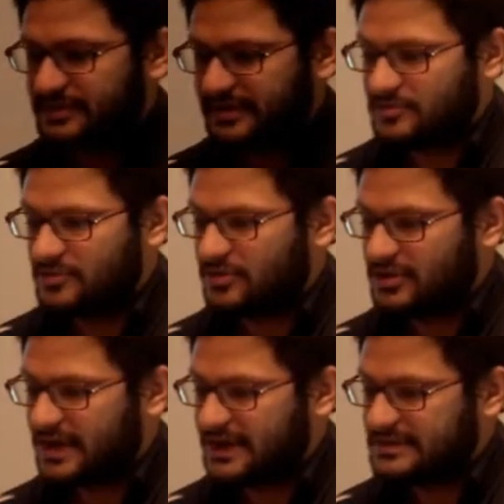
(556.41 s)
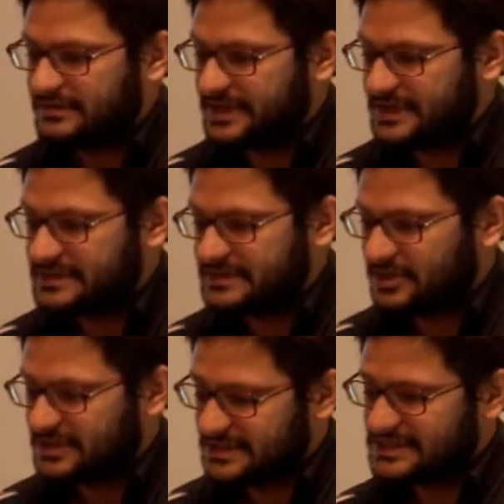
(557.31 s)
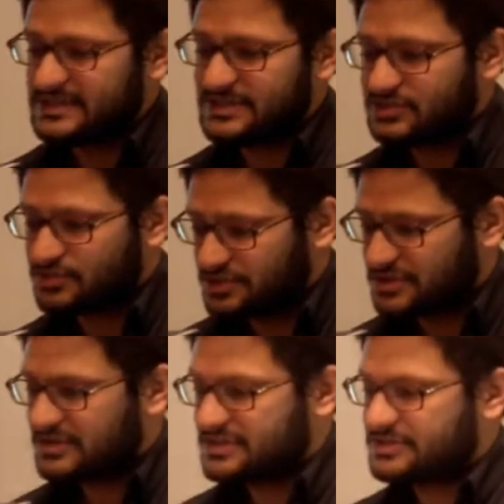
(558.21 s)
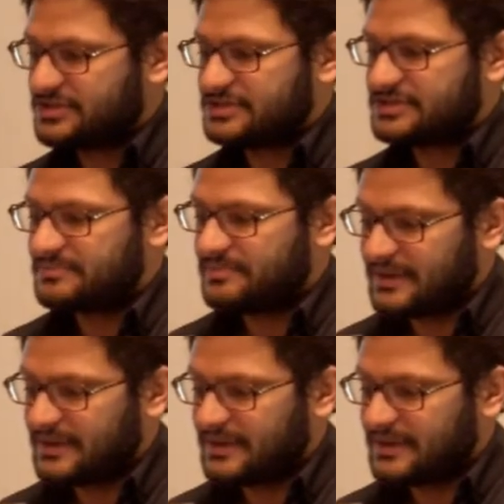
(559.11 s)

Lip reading: we have to look at race not just as a social construction,